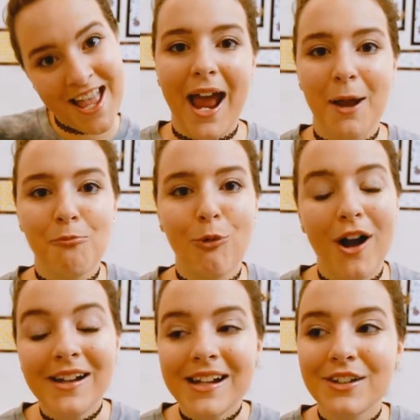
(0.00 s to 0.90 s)
I'm
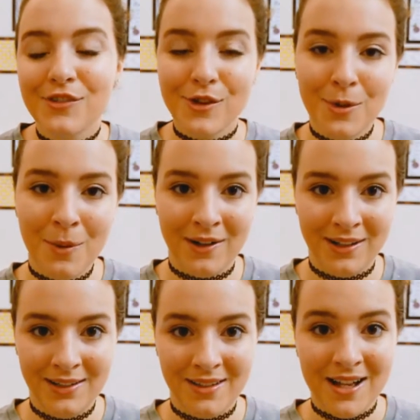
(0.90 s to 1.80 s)
walking through the
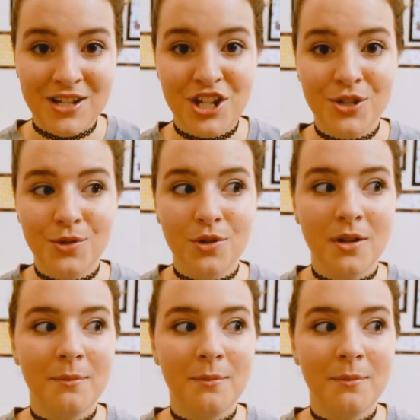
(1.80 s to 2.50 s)
parking lot to